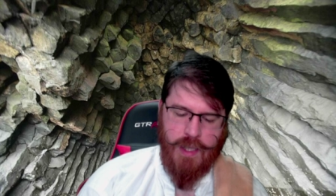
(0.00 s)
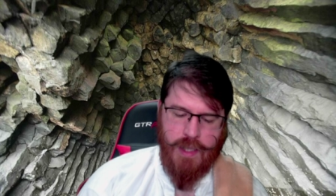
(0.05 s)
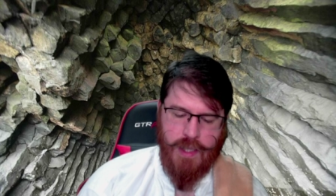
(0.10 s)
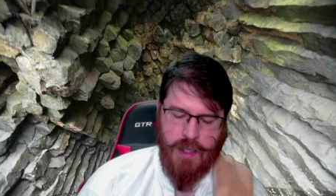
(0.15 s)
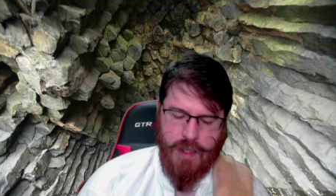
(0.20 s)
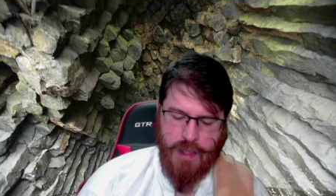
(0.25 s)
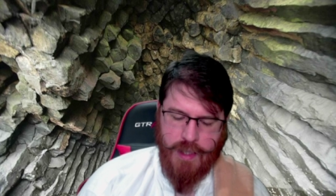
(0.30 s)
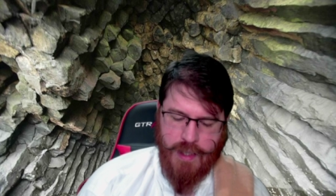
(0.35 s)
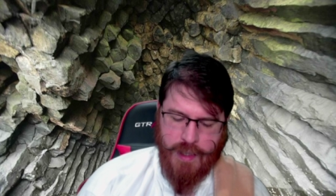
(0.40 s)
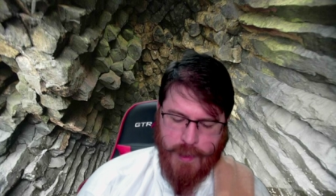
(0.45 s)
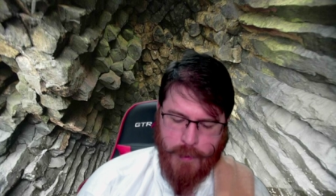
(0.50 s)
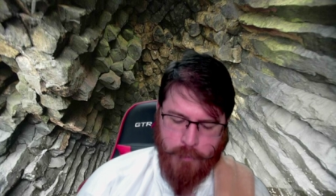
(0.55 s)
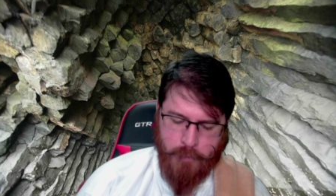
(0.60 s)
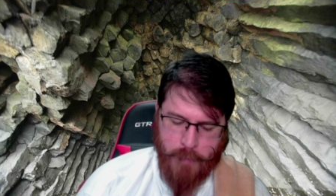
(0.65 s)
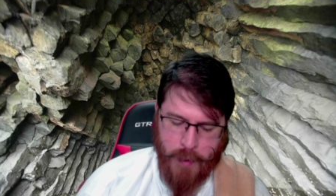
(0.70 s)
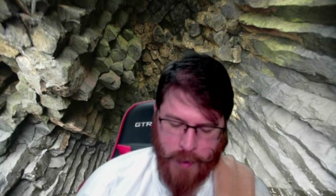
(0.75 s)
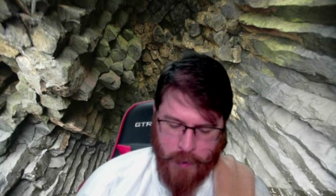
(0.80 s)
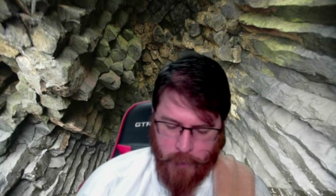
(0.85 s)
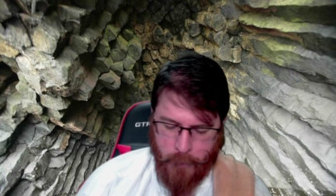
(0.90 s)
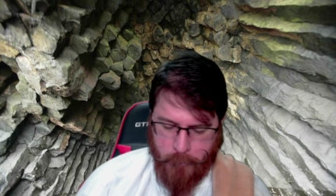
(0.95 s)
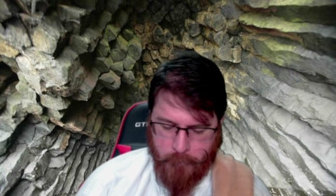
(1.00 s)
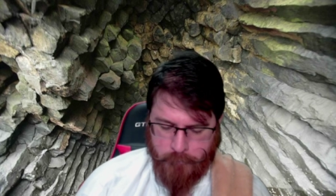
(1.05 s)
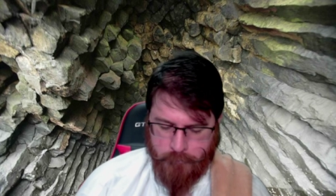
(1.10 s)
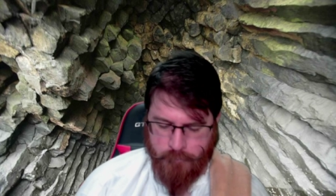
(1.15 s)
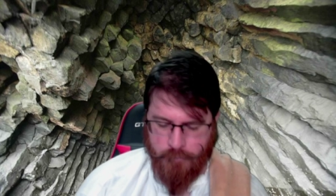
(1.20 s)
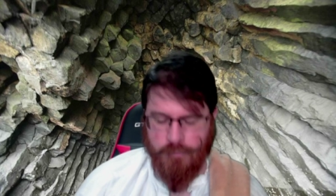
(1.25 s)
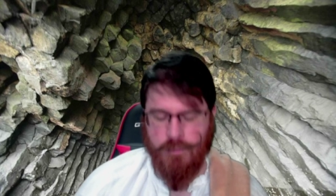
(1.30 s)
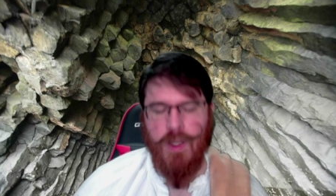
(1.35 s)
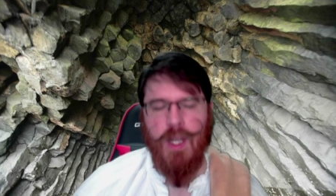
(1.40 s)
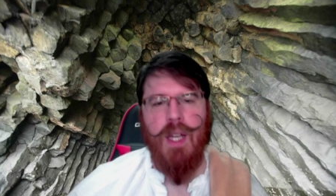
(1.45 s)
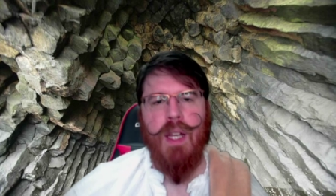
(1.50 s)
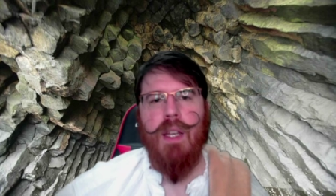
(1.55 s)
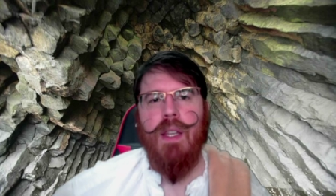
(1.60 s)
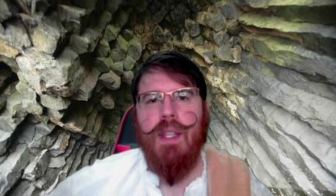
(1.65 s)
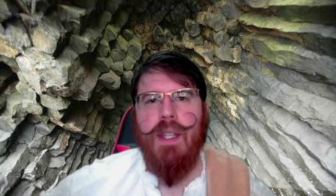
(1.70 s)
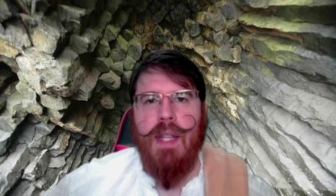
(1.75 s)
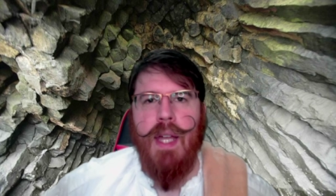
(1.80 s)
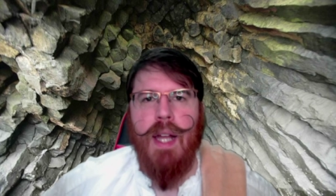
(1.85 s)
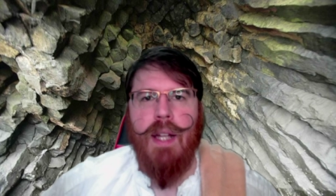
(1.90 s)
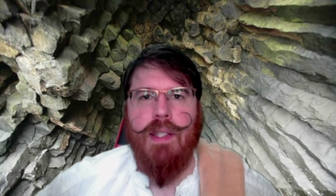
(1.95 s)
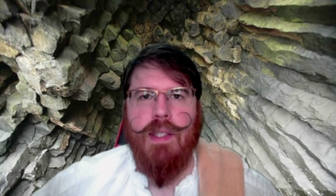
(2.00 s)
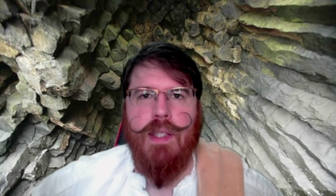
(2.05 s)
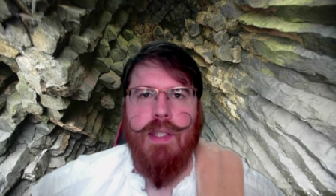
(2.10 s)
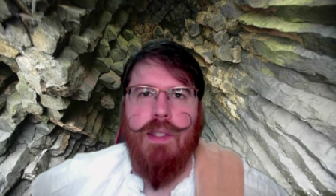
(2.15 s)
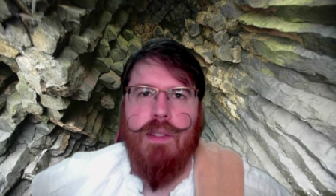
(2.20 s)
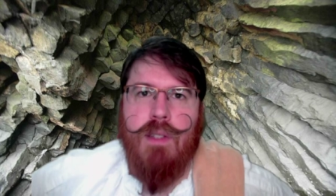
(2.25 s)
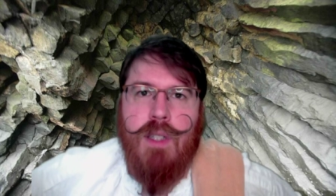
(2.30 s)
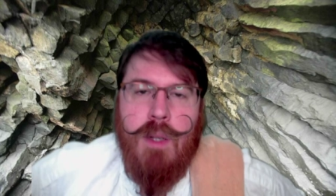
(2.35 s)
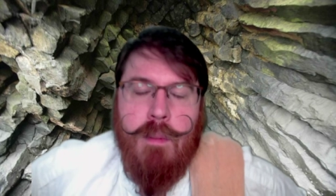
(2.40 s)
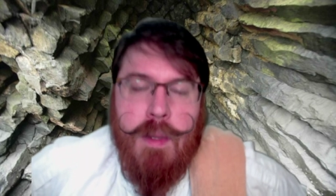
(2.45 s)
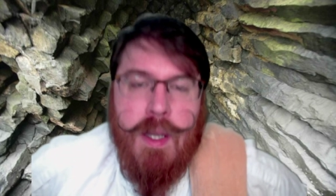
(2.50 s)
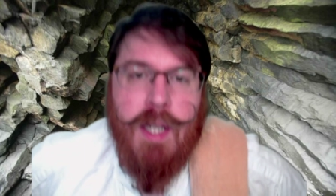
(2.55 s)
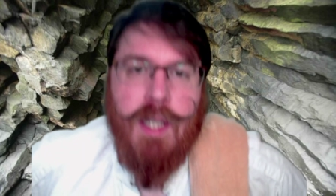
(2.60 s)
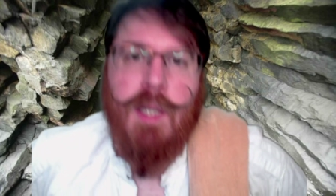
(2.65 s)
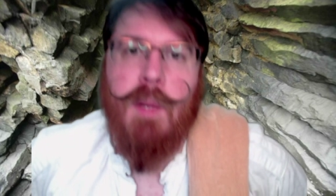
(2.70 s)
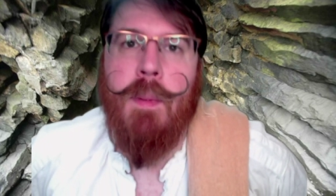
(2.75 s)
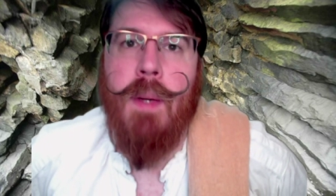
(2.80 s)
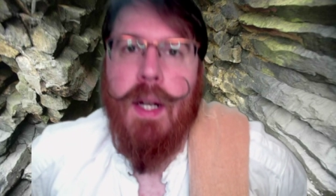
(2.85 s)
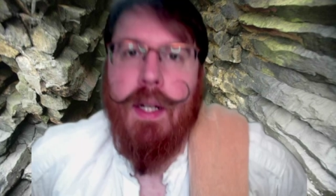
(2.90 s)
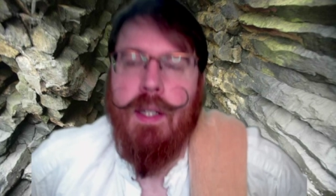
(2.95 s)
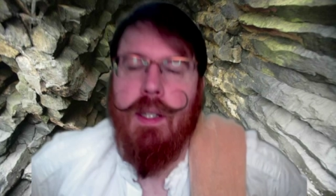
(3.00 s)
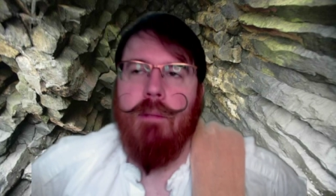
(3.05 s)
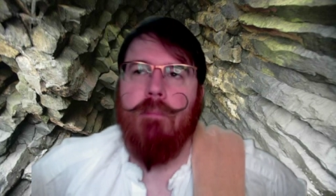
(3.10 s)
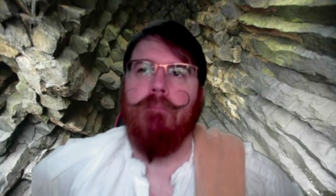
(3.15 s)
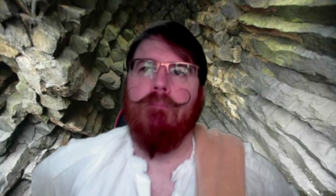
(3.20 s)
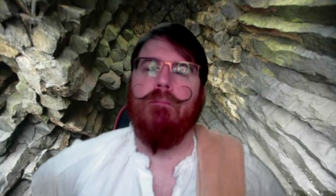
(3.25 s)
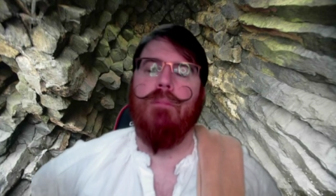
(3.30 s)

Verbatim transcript: you, it's bitter. And that's to be expected.